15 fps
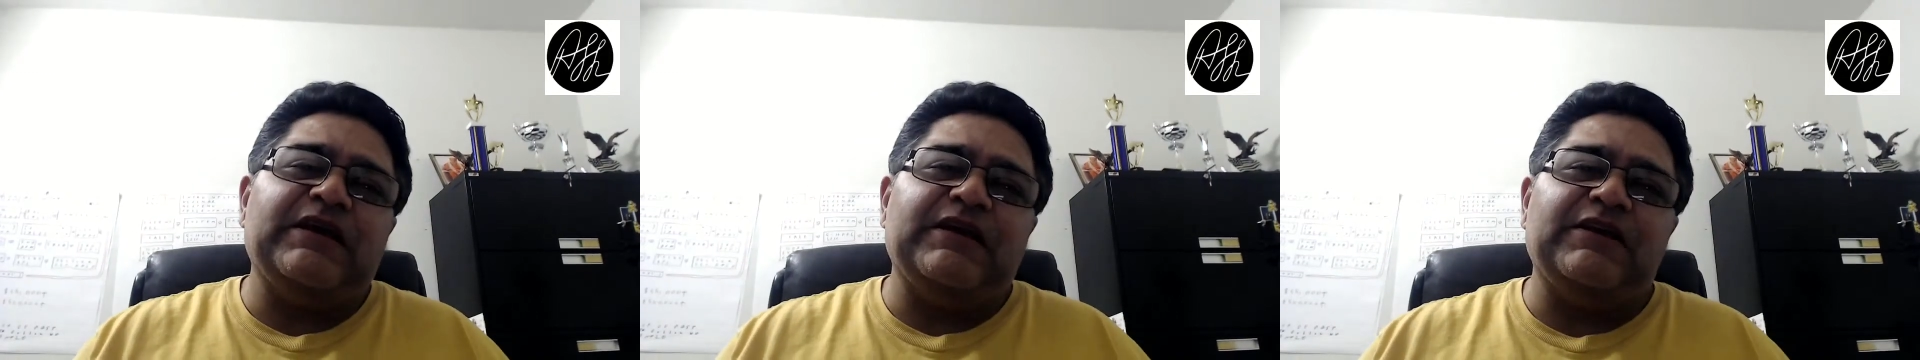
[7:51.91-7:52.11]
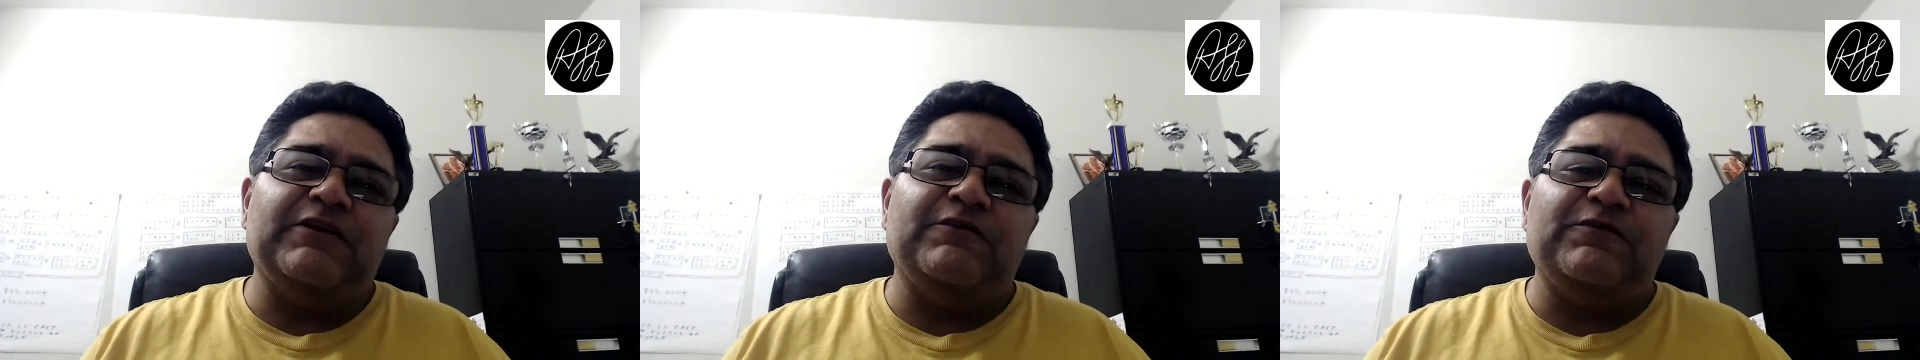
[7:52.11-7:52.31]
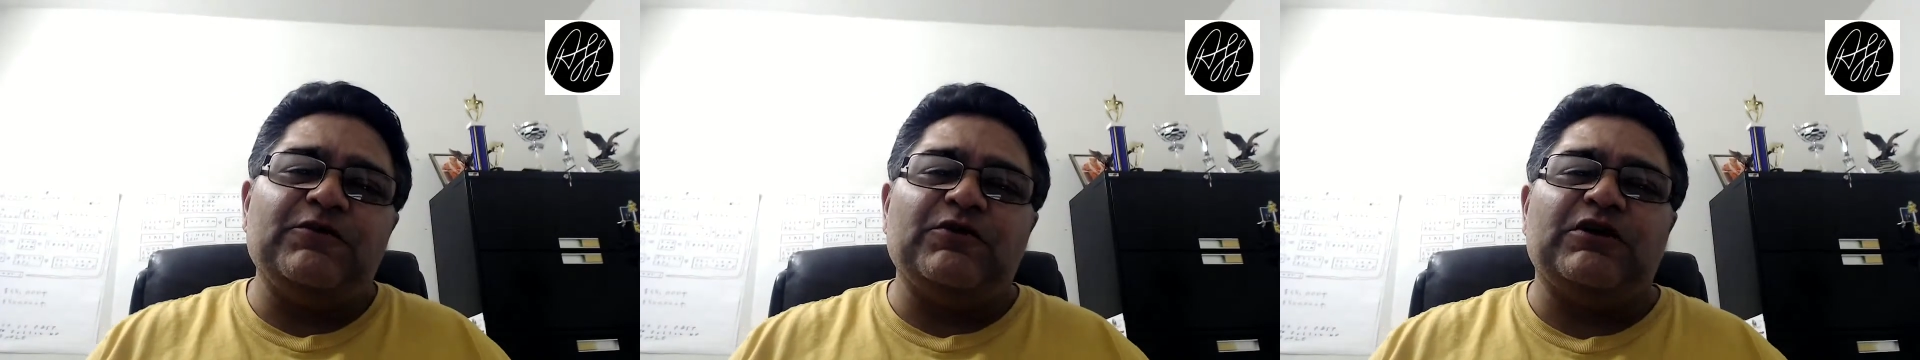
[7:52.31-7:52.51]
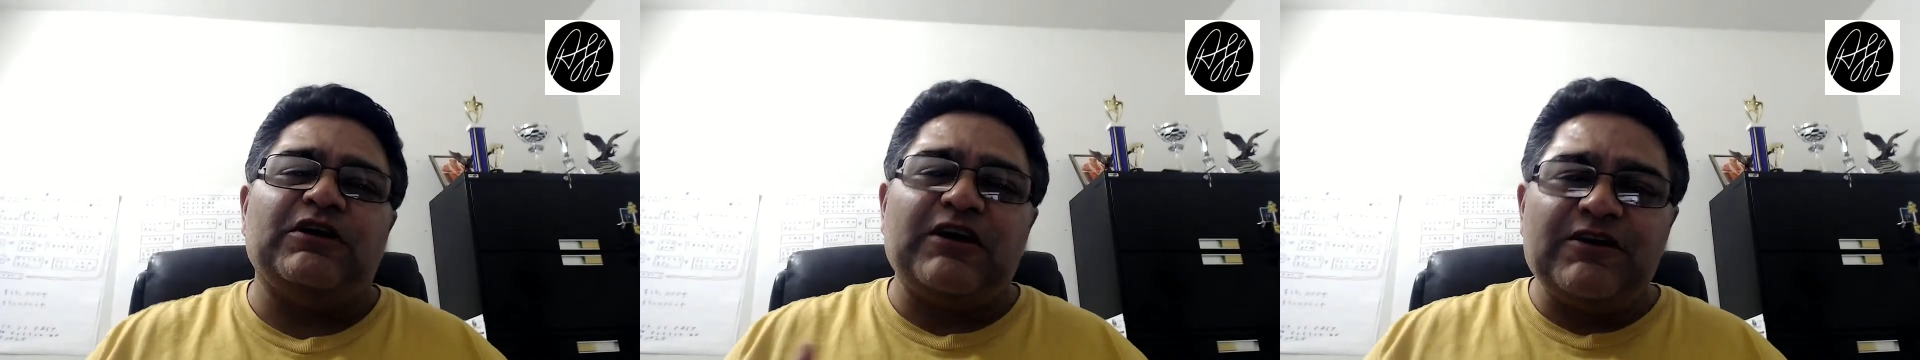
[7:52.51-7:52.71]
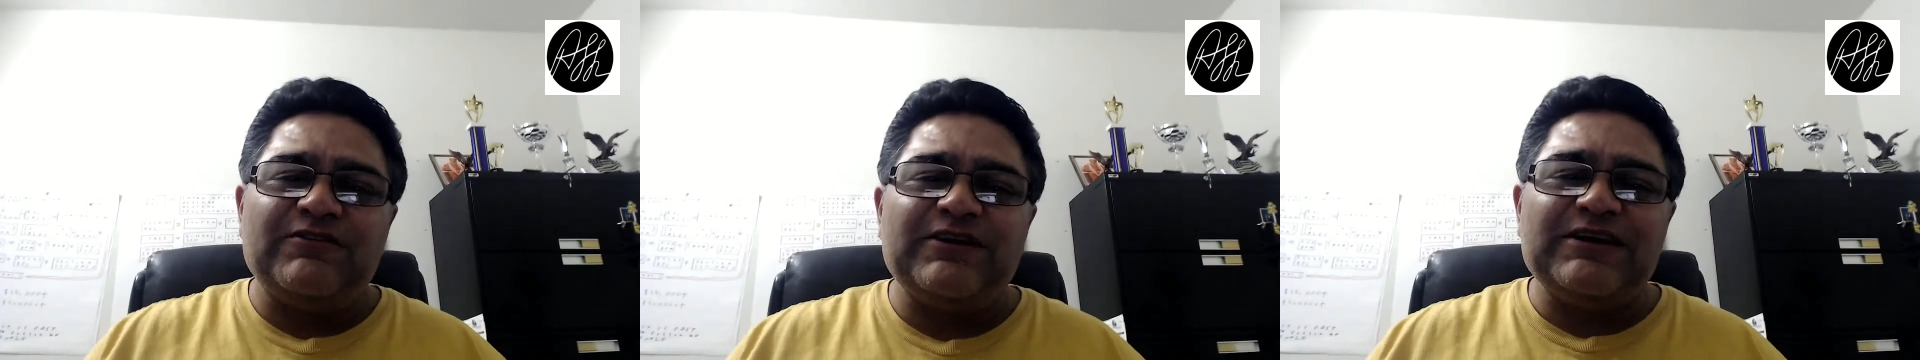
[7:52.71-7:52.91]
And if you
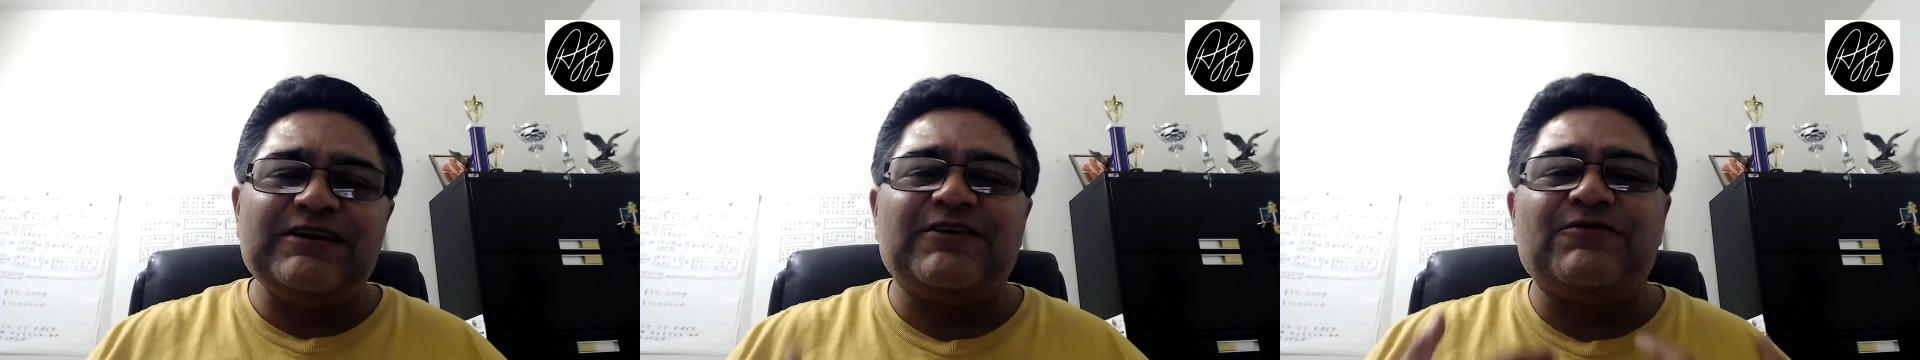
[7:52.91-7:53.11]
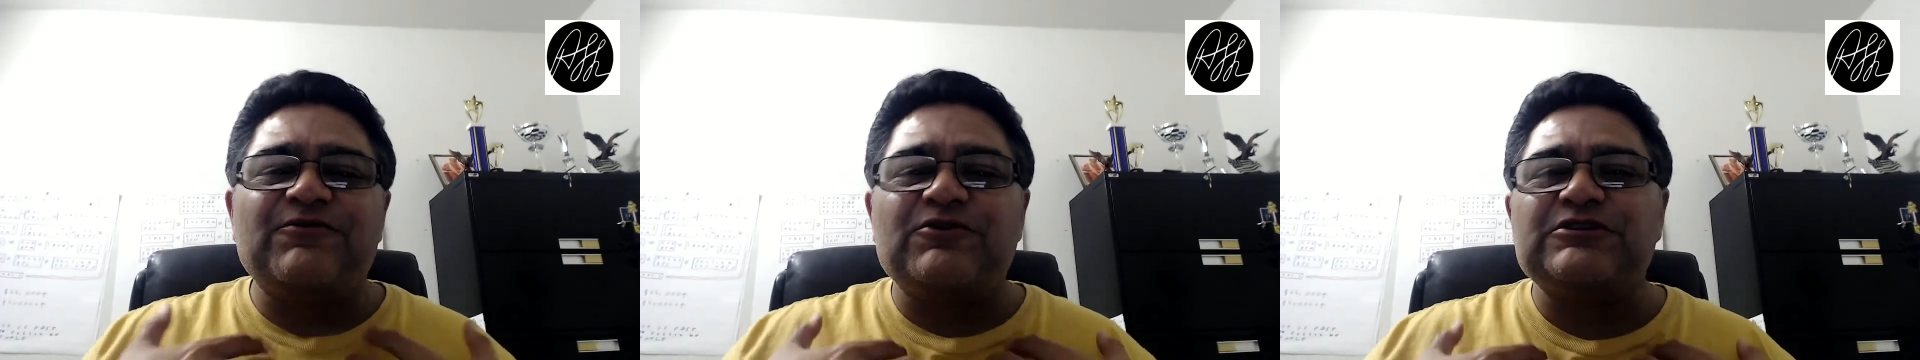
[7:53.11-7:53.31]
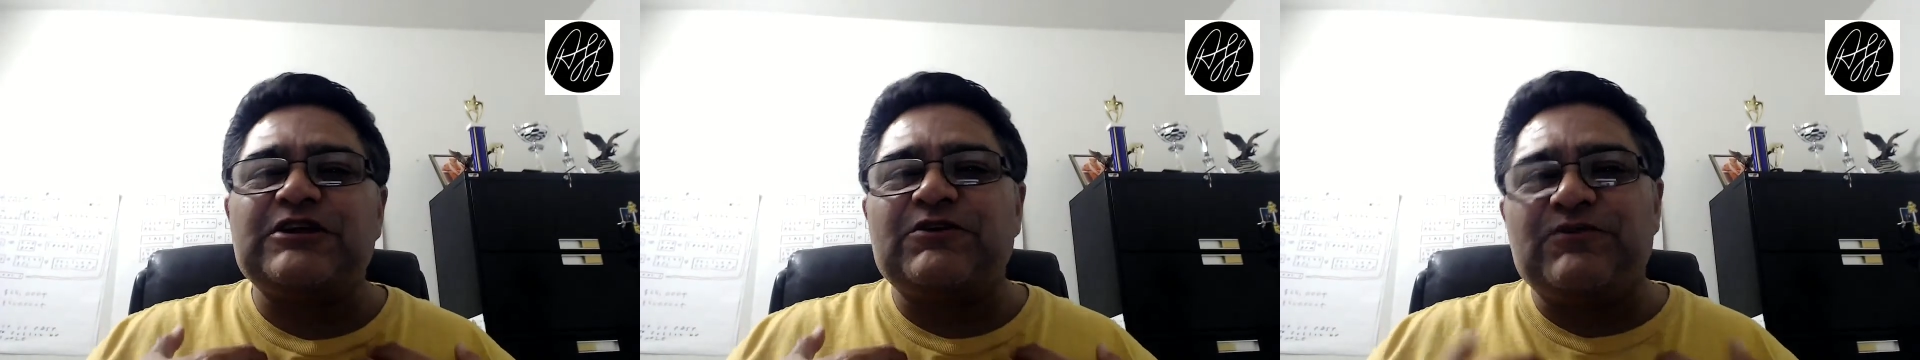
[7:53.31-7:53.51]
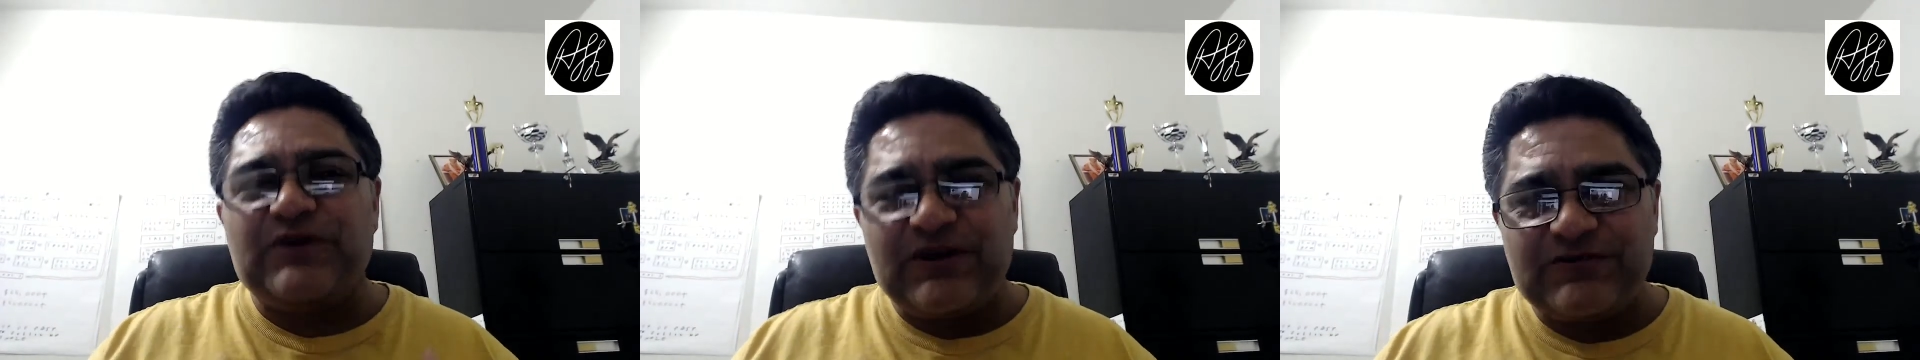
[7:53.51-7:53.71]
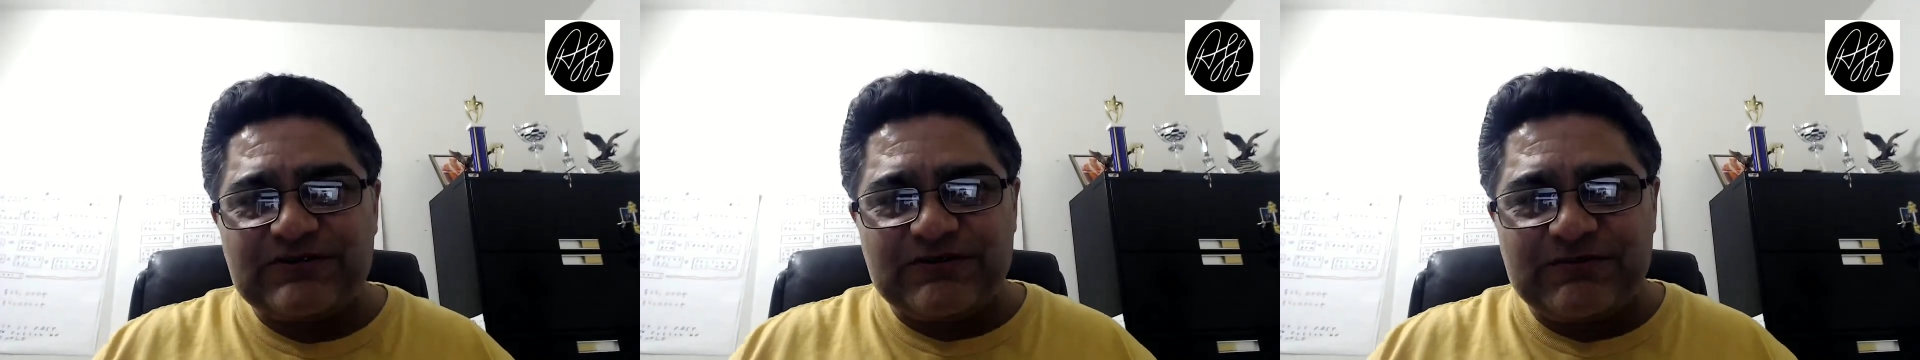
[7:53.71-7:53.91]
love it, of course, I would
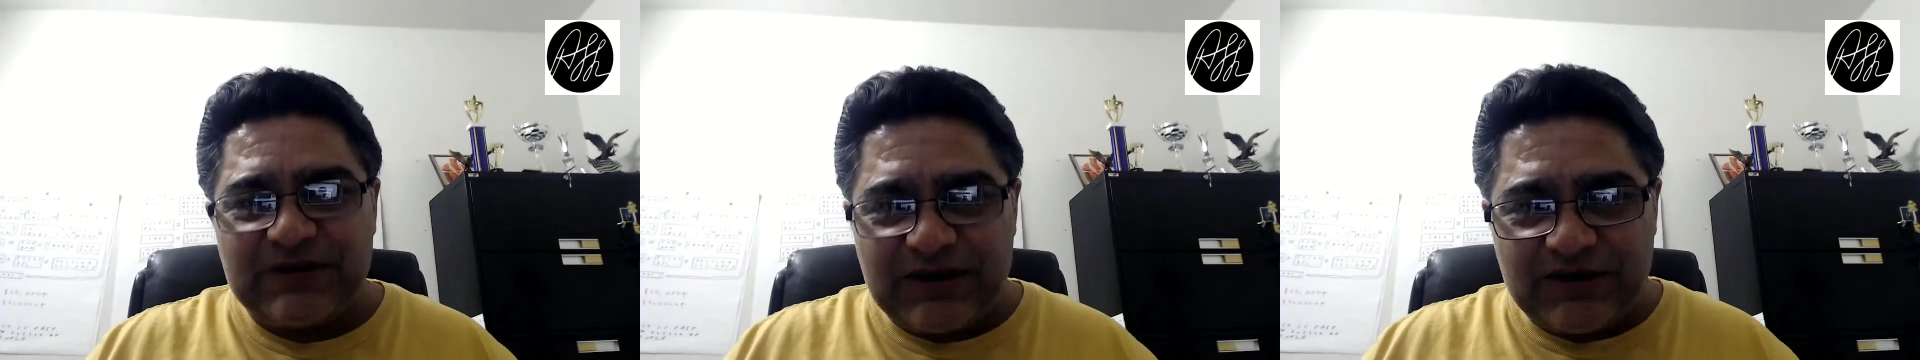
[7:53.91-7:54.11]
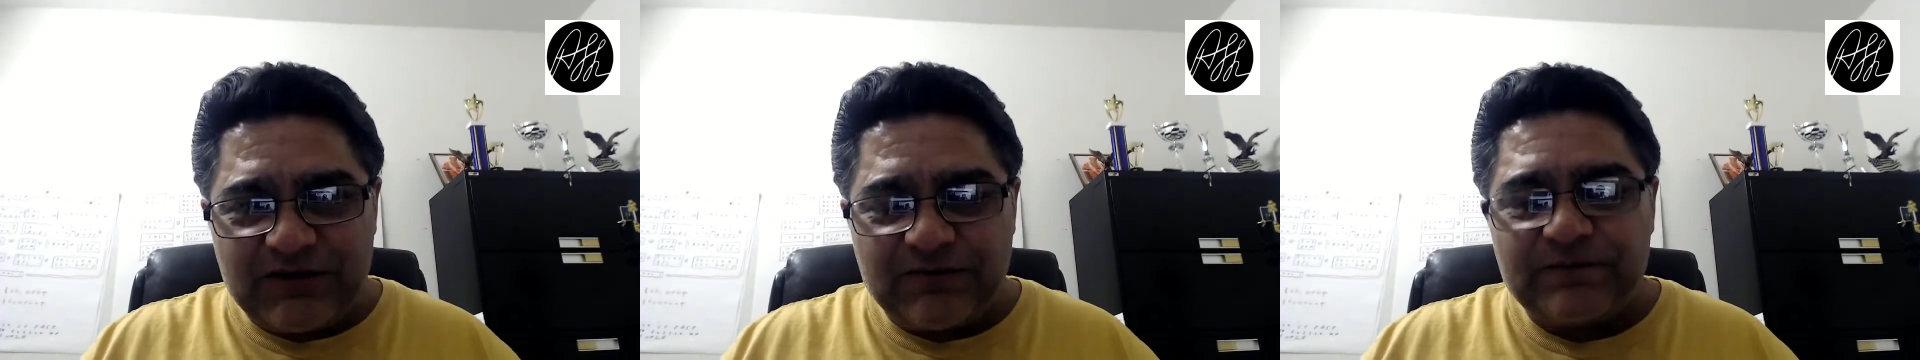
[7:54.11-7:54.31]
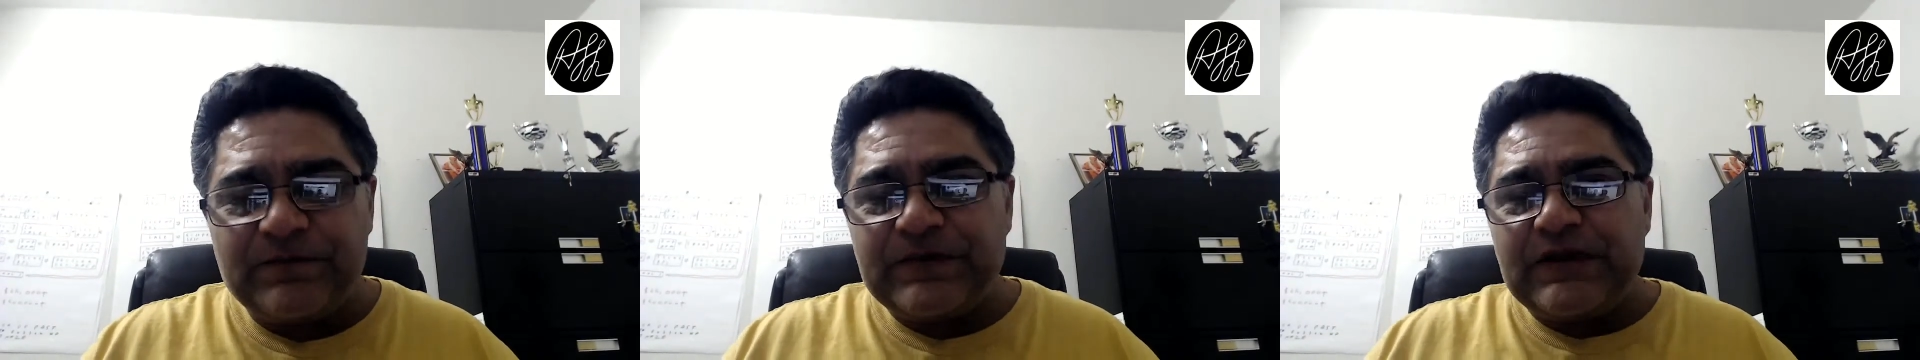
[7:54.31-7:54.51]
love some love,